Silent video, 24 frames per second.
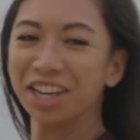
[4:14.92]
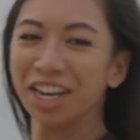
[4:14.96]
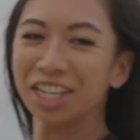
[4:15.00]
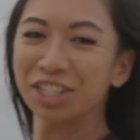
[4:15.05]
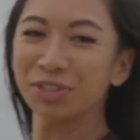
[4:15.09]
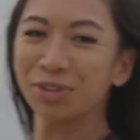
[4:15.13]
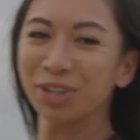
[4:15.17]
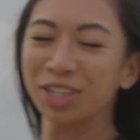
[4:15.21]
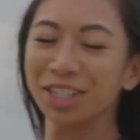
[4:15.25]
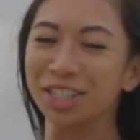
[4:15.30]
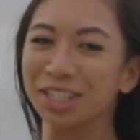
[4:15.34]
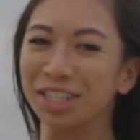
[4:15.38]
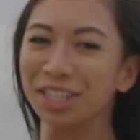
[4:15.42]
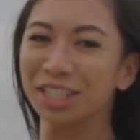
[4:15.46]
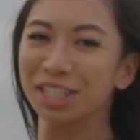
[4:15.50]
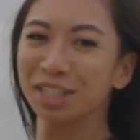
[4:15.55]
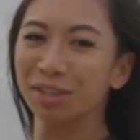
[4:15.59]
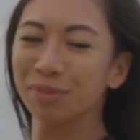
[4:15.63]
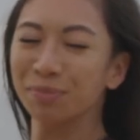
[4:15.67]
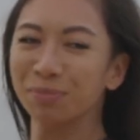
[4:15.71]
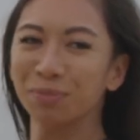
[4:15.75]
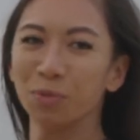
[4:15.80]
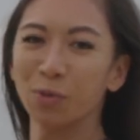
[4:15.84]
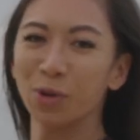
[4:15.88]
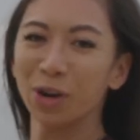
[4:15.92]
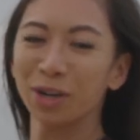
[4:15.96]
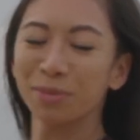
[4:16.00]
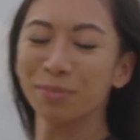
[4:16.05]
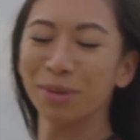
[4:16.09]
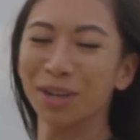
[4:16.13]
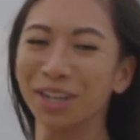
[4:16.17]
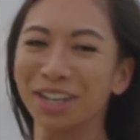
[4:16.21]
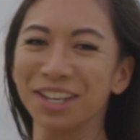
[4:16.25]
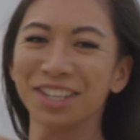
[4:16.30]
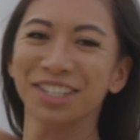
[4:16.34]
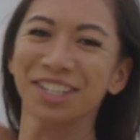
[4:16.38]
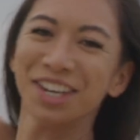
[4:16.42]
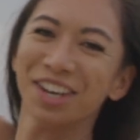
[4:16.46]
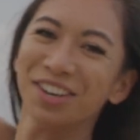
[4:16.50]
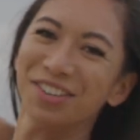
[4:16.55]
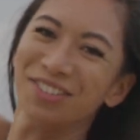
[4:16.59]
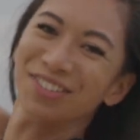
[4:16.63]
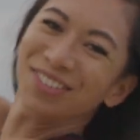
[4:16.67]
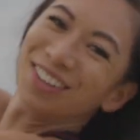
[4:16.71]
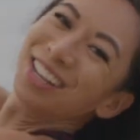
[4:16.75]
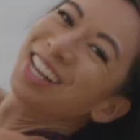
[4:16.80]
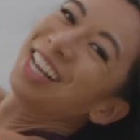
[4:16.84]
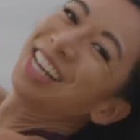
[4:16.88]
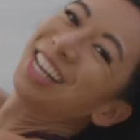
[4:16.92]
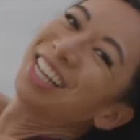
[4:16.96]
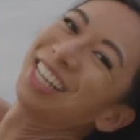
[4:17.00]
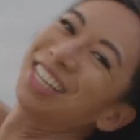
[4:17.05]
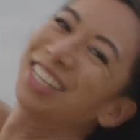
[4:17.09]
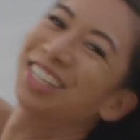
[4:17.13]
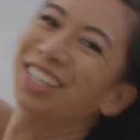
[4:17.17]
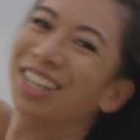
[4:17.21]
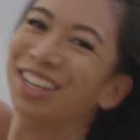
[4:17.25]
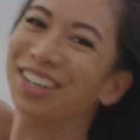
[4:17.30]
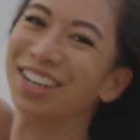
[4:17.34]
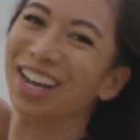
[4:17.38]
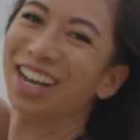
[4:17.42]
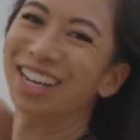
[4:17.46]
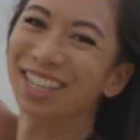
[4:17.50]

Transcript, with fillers: guys ready to see some weird monkey stuff? Okay,